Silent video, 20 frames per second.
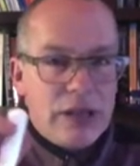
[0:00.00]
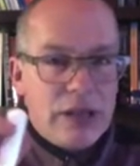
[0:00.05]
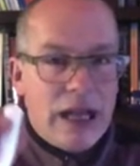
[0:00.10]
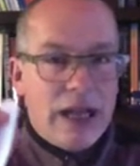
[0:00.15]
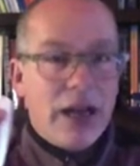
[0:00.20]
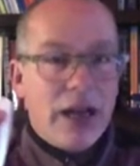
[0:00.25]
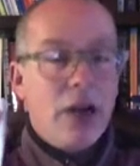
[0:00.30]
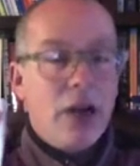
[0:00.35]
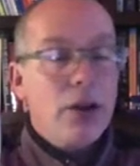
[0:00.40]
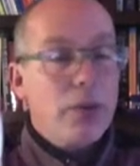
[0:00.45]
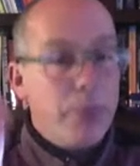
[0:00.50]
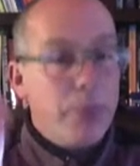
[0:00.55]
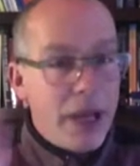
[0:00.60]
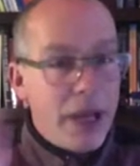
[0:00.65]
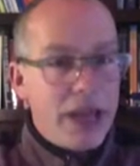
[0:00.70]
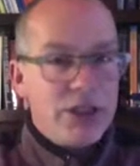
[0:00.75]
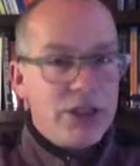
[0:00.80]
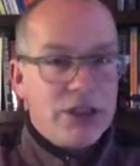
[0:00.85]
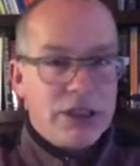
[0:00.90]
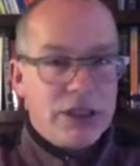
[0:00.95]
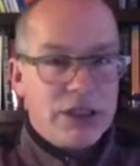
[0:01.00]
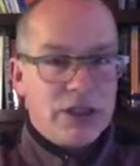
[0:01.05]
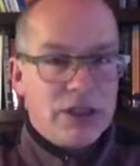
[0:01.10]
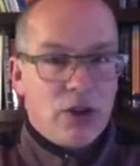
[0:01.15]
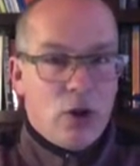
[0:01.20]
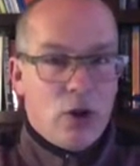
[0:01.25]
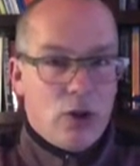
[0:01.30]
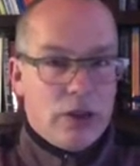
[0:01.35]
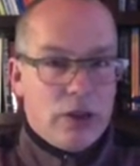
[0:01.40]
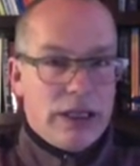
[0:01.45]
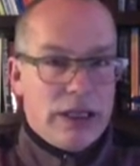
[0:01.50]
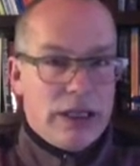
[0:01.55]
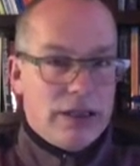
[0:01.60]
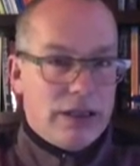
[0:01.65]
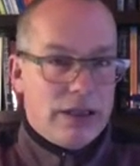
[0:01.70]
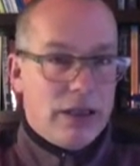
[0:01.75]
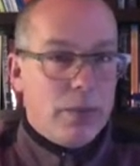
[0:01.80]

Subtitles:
and now the patient is holding it,